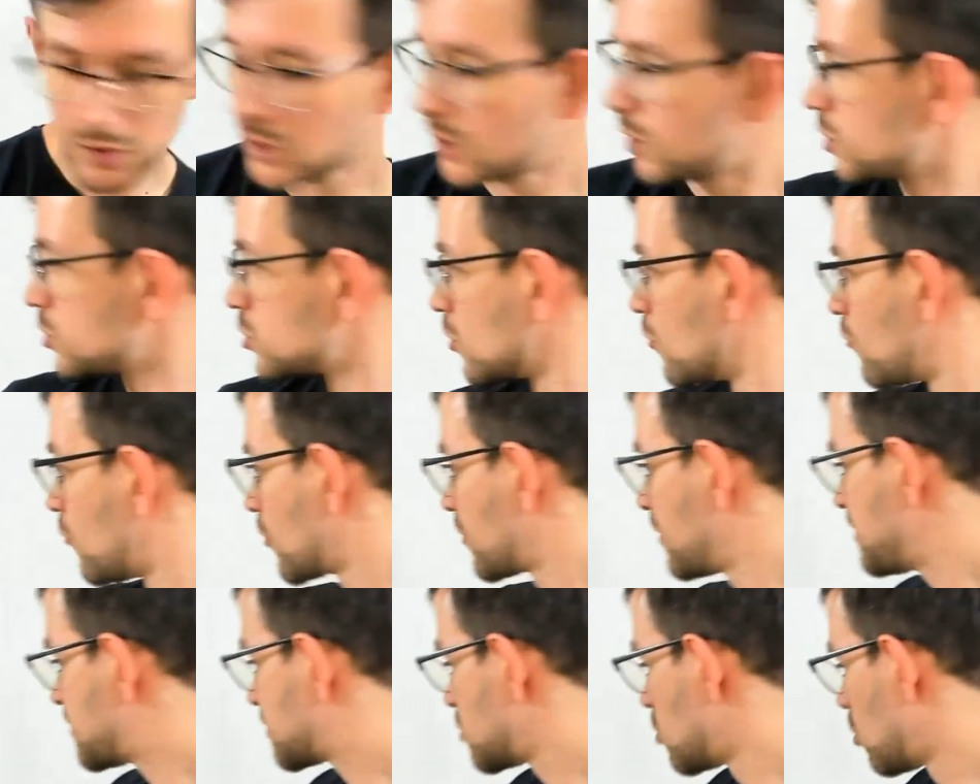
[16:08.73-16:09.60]
So for
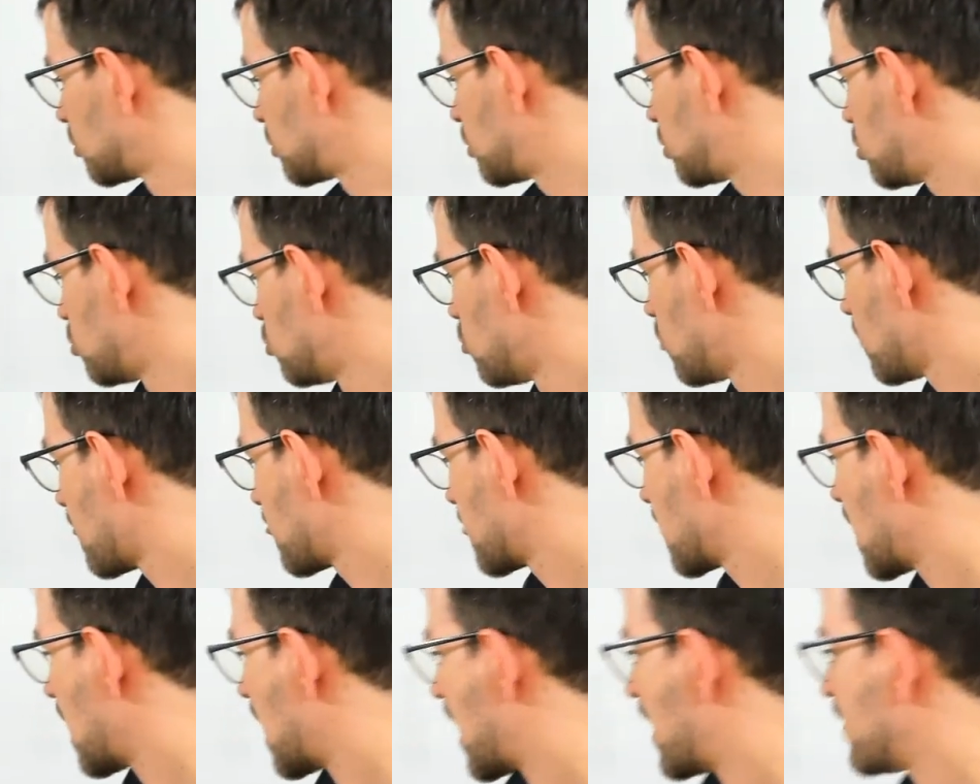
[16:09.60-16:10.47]
this node u,
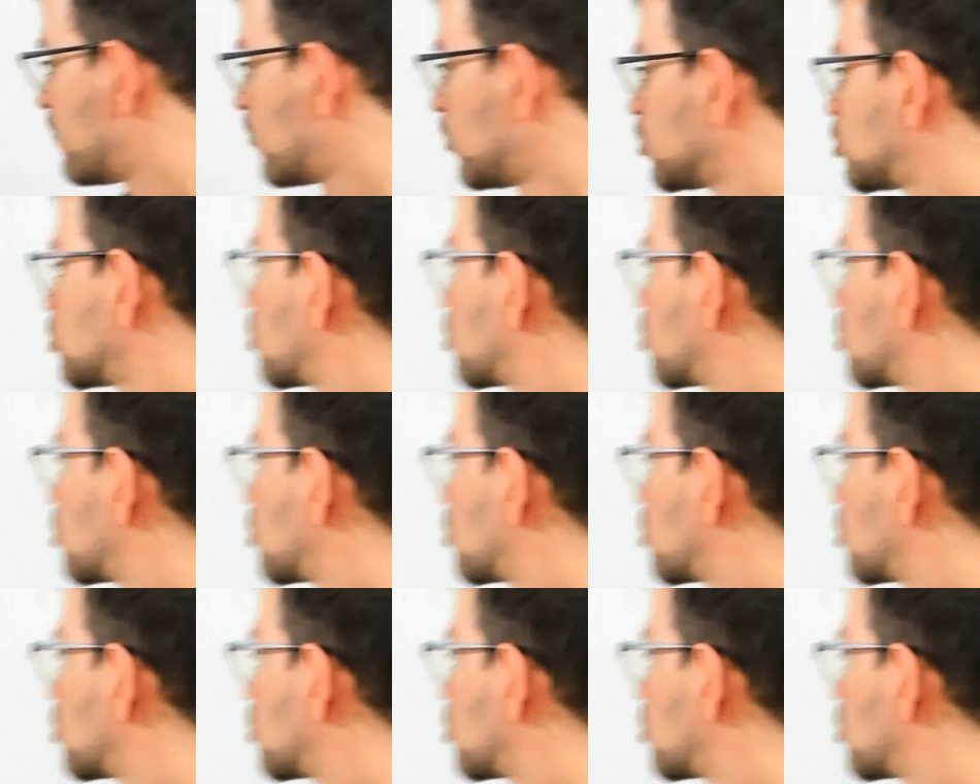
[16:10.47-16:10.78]
I want to